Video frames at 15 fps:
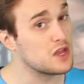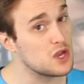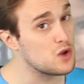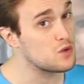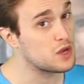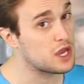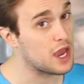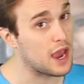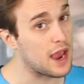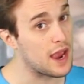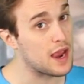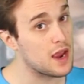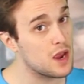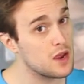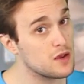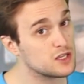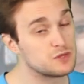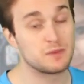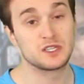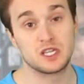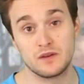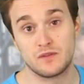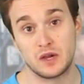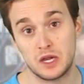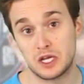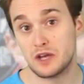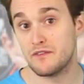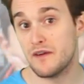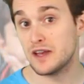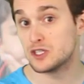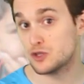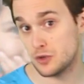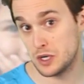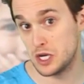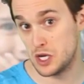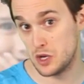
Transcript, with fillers: the UK, specifically Coventry,